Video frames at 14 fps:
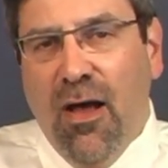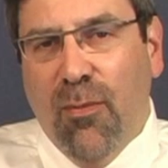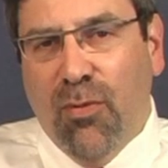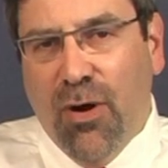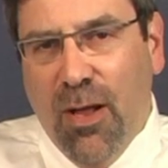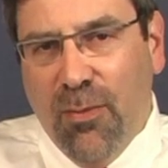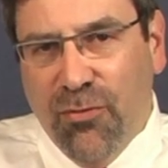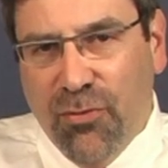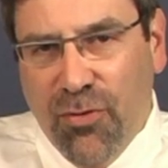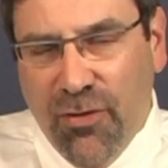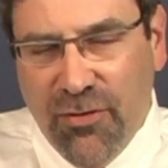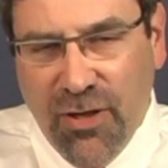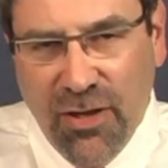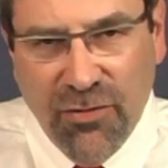problems with
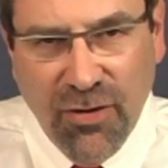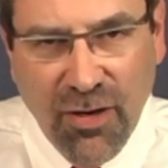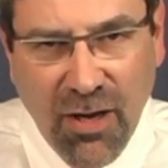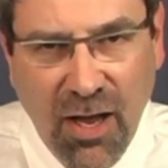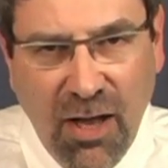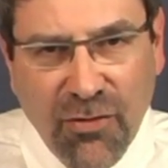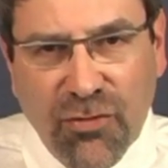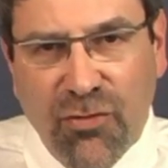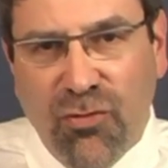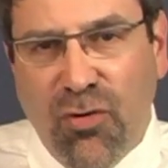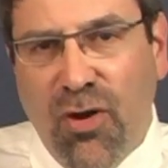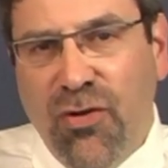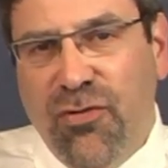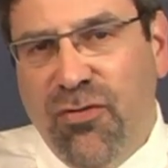attention and
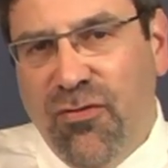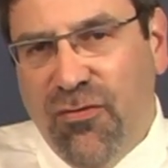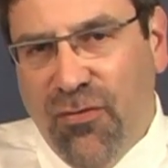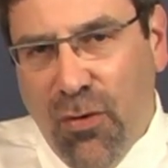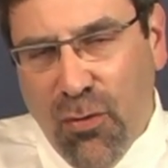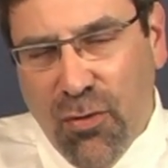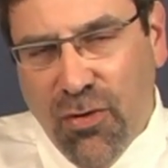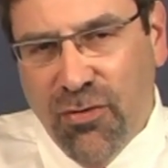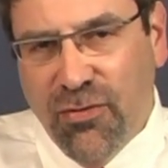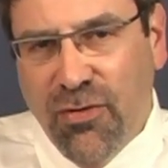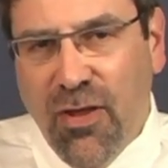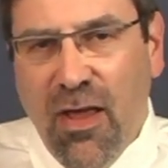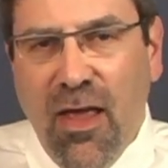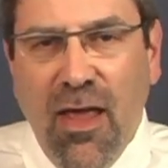concentration, focus,